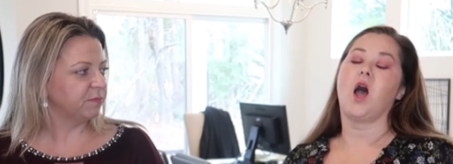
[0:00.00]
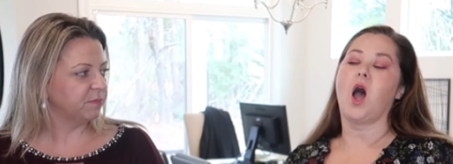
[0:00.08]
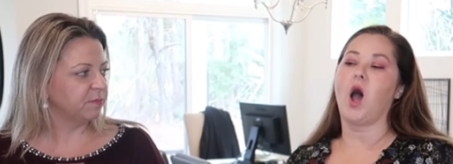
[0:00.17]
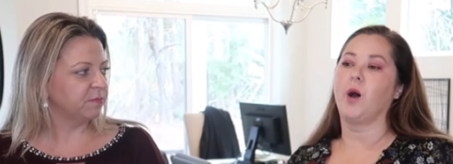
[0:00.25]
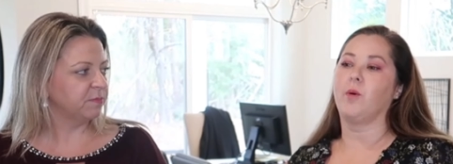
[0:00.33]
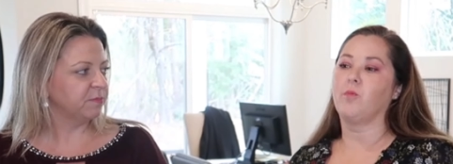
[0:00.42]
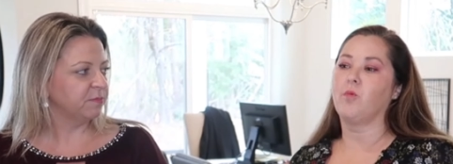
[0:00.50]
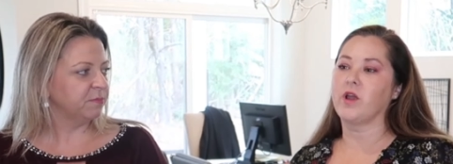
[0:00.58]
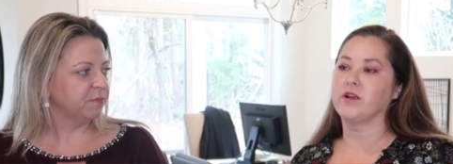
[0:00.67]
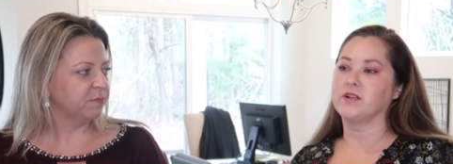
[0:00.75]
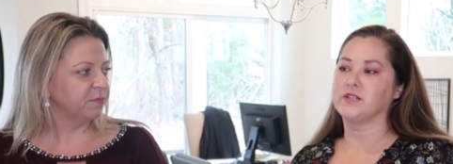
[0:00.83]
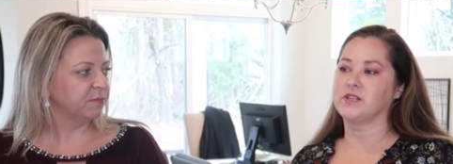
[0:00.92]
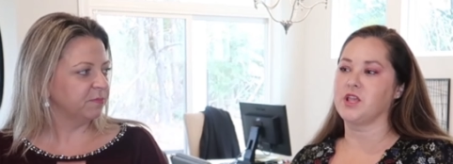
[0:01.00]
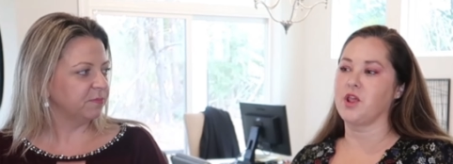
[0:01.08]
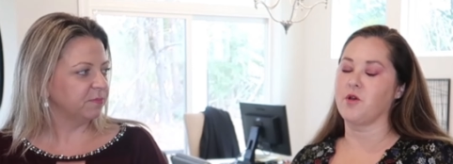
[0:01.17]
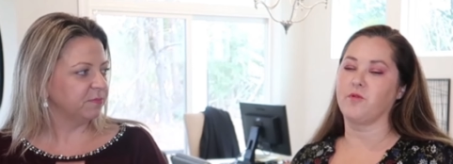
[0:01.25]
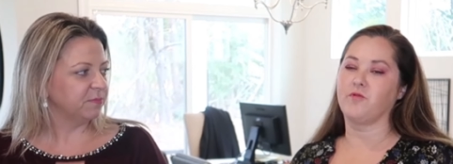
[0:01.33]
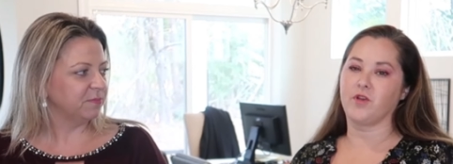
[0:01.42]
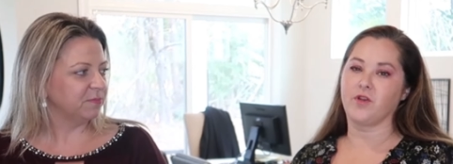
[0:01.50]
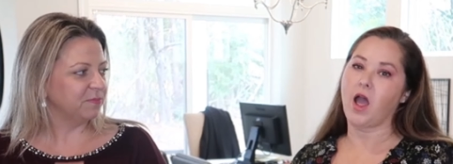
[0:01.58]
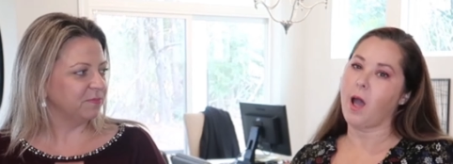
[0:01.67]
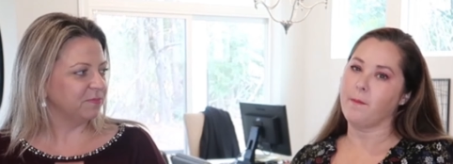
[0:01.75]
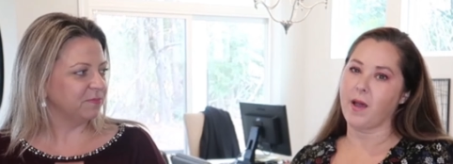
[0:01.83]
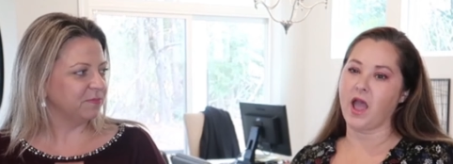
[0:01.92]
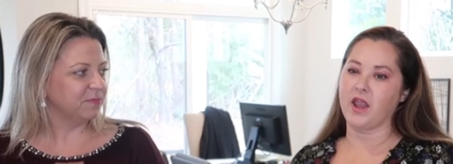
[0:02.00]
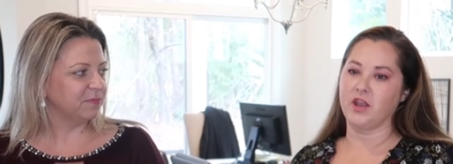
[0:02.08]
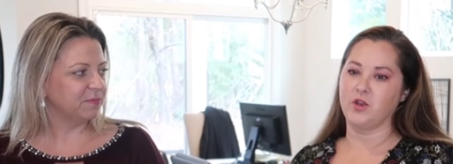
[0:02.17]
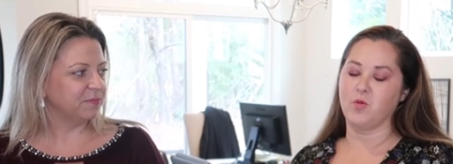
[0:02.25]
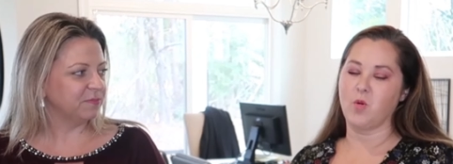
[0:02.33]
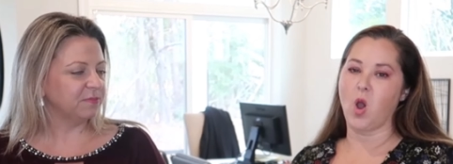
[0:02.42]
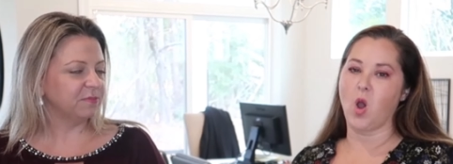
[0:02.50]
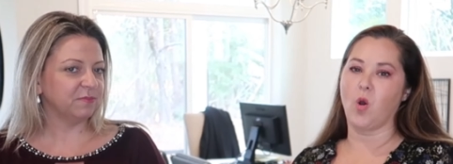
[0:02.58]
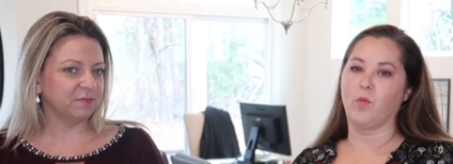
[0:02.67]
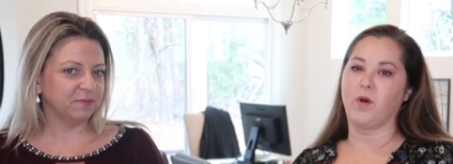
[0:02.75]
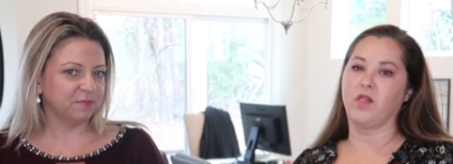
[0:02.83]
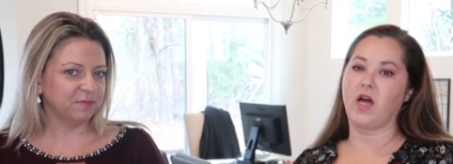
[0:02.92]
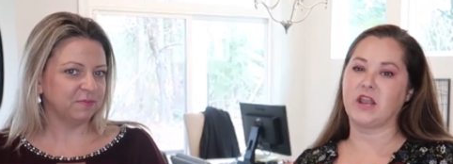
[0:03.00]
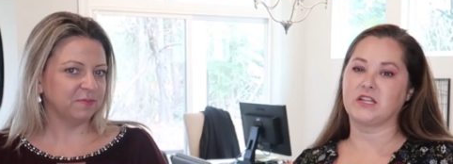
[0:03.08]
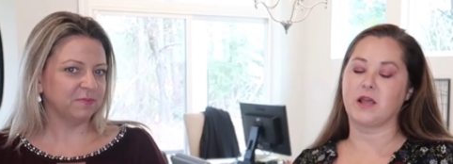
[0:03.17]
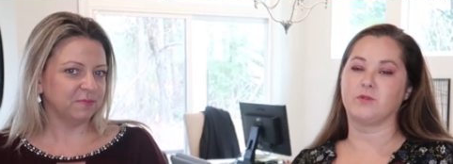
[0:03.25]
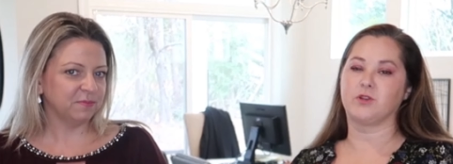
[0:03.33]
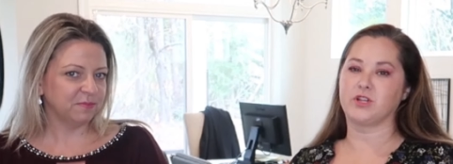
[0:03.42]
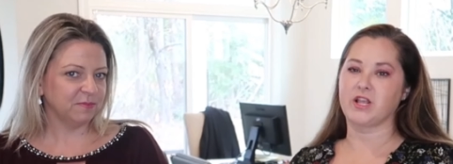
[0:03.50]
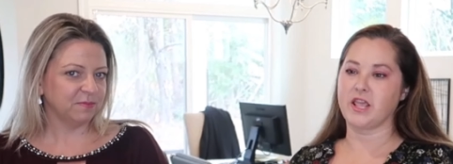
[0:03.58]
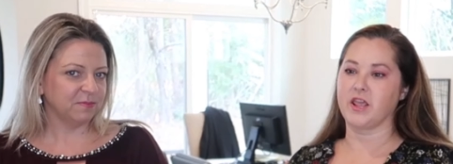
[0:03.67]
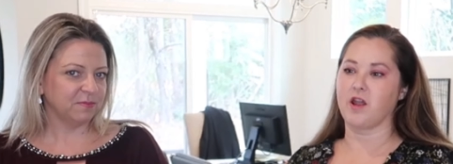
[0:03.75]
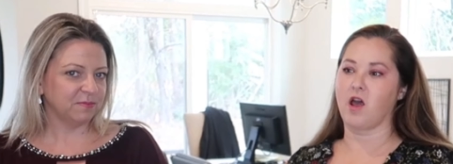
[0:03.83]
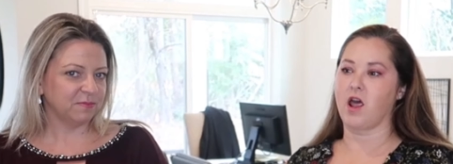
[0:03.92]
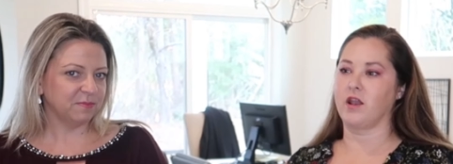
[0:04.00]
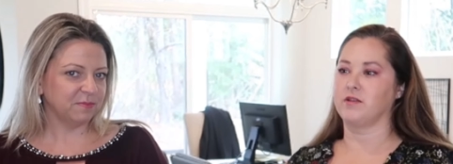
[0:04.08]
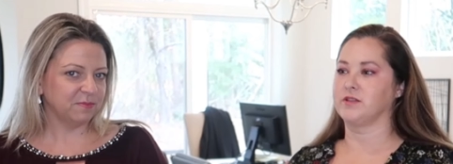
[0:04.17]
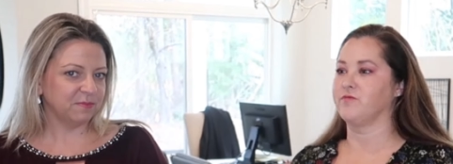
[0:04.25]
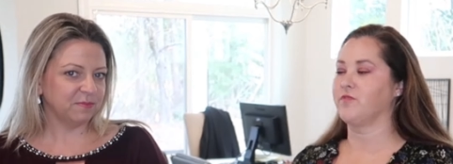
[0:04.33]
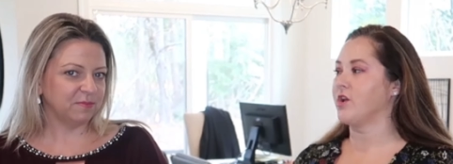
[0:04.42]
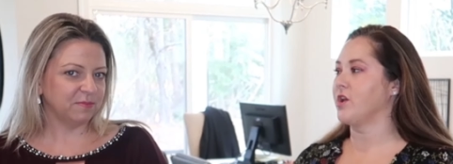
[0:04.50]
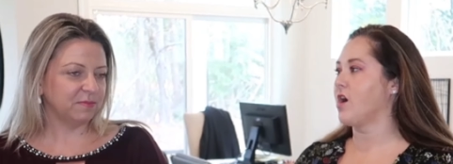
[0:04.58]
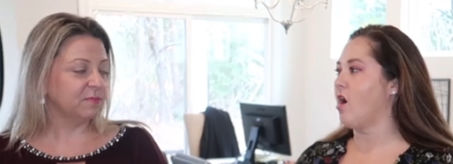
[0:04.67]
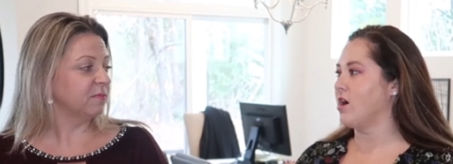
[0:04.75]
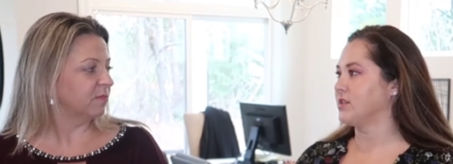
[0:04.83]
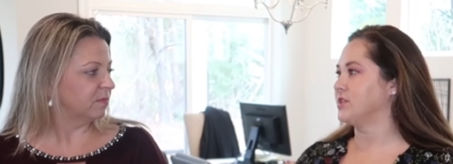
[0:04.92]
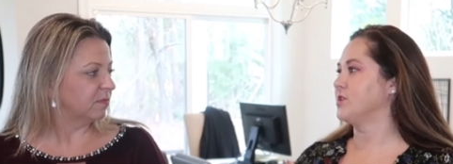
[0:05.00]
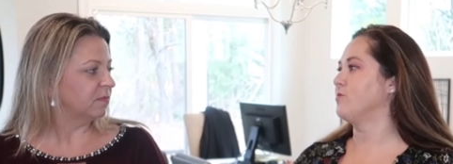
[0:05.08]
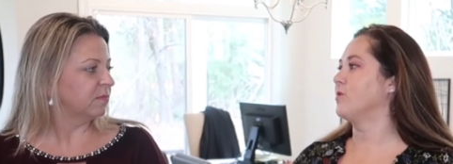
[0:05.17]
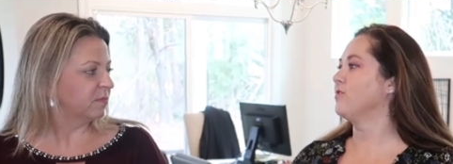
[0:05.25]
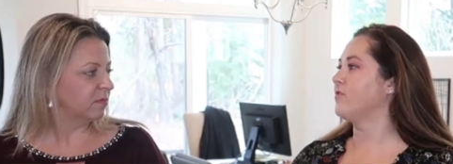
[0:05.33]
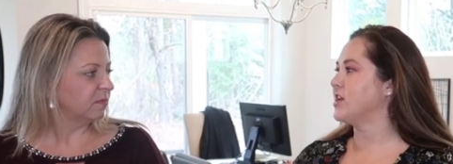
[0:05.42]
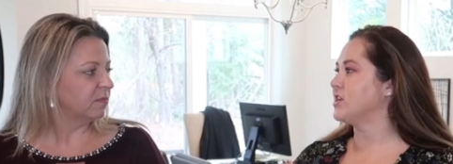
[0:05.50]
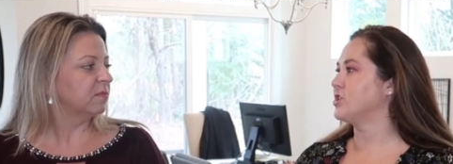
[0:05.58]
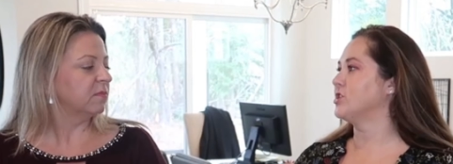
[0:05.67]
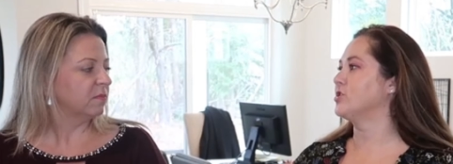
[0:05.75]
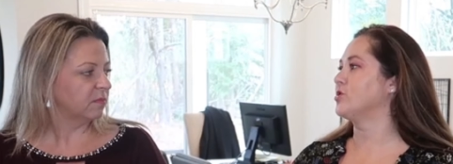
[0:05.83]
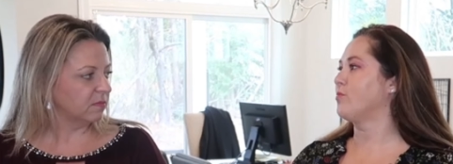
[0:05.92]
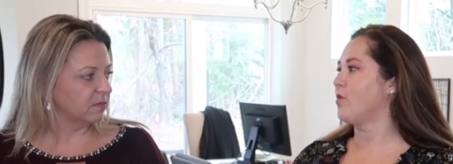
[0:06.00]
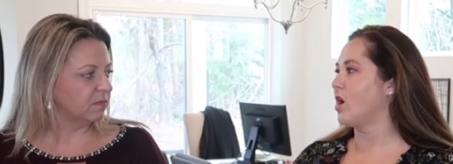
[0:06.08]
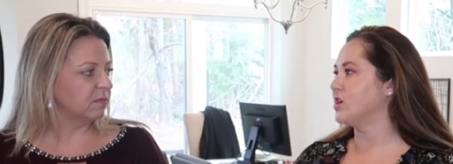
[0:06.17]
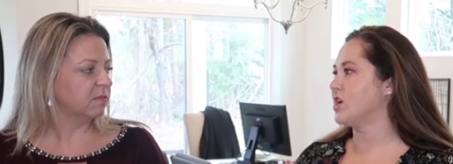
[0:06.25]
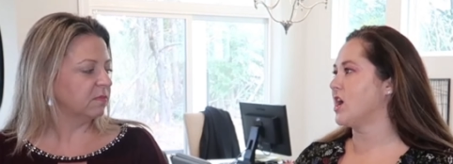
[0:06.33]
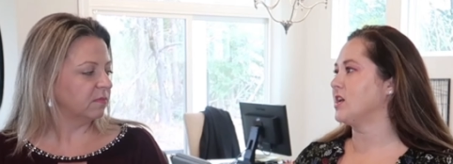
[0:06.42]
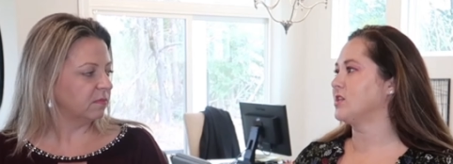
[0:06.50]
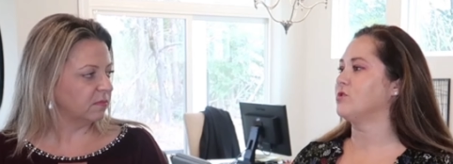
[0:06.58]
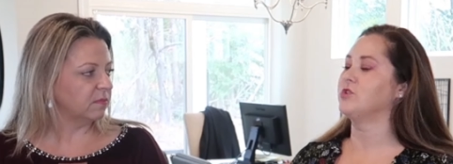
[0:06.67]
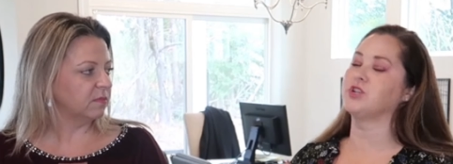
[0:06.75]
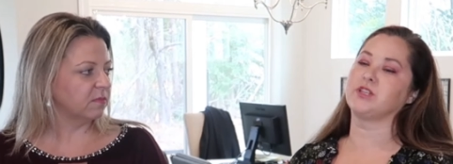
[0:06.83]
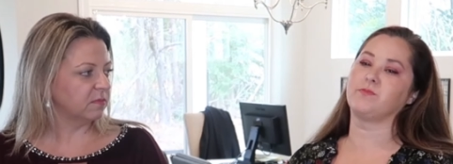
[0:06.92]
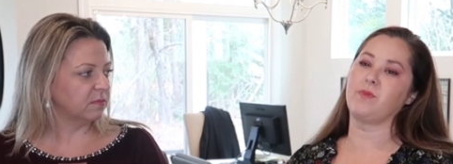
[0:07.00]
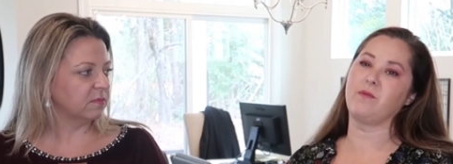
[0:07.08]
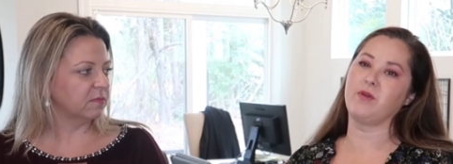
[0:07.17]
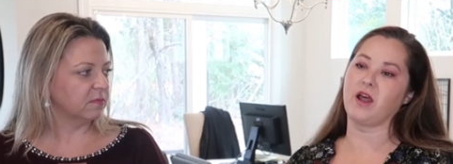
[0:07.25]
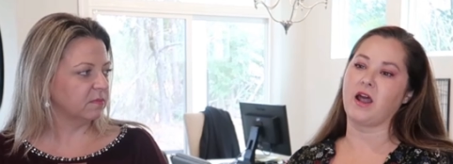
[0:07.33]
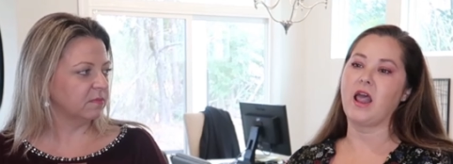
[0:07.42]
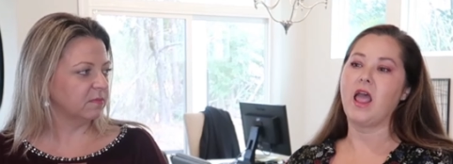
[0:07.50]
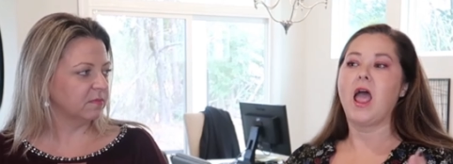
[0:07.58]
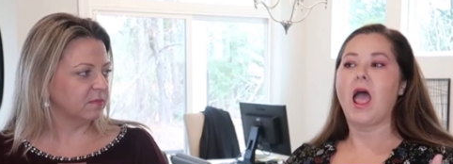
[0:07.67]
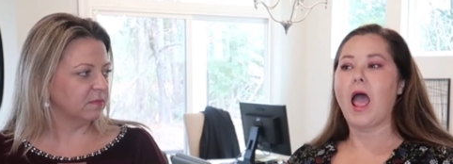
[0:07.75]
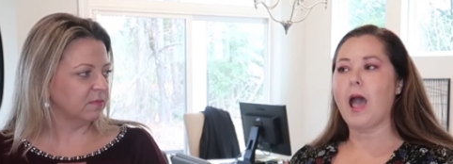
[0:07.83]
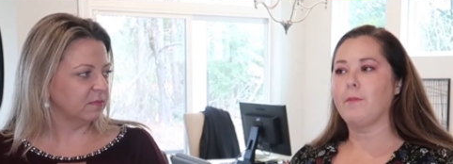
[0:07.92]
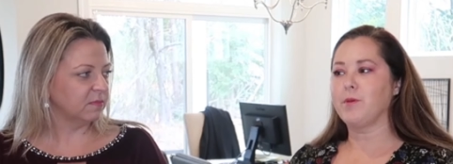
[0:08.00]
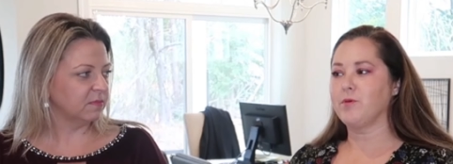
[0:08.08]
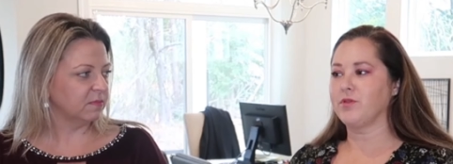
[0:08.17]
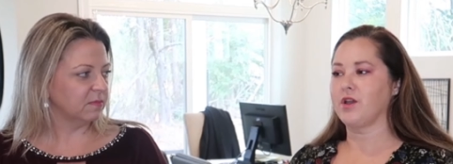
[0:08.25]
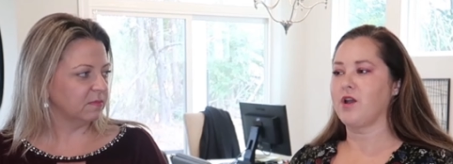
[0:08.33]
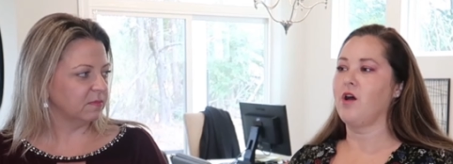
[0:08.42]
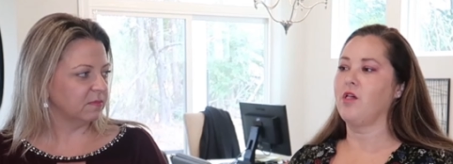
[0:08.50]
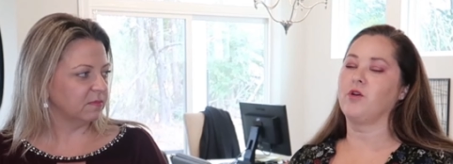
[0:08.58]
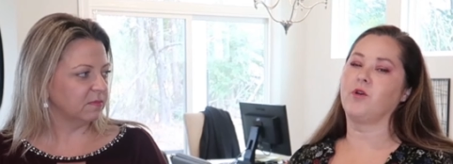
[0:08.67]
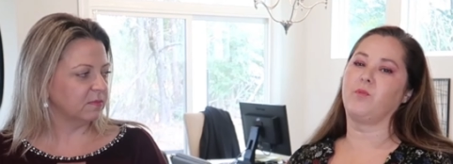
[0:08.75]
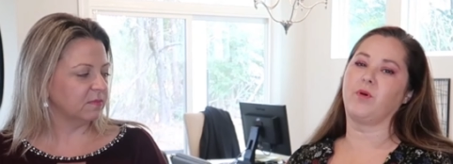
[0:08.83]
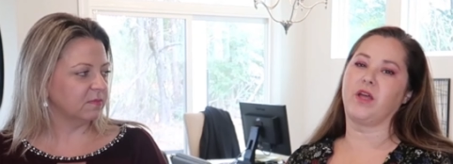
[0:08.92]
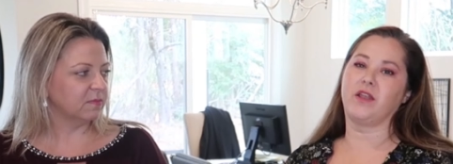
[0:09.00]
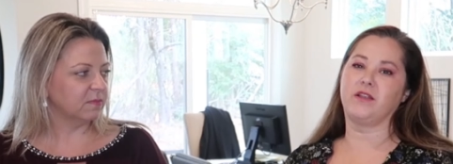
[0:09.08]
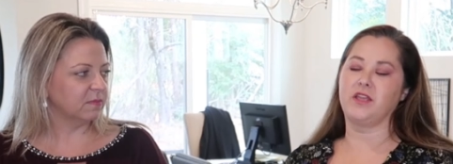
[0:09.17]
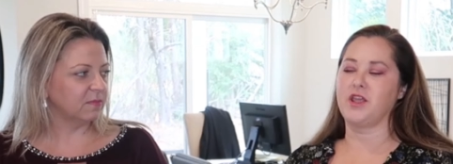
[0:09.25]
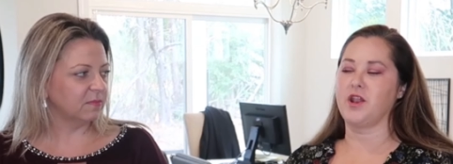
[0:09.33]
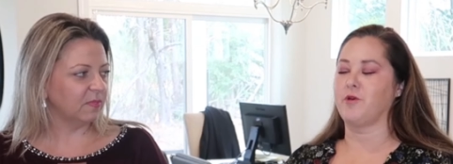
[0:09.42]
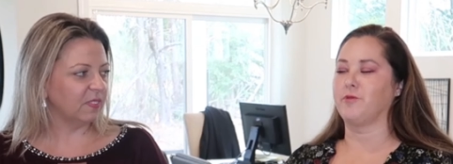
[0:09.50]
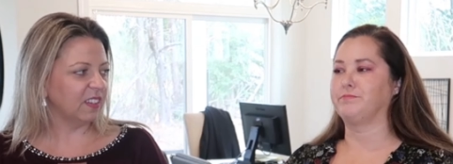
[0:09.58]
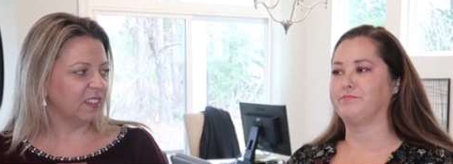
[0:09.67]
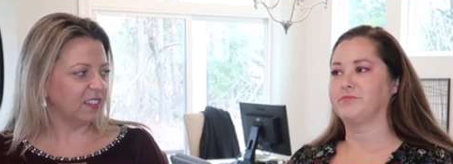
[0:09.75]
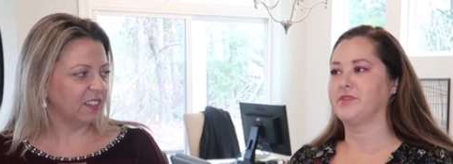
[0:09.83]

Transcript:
Speaker 1: Um, whereas, you know, if you're not buying a new home, a lot of times you're taking on some very costly renovations or projects, or you're just maybe not happy with the color, but, you know,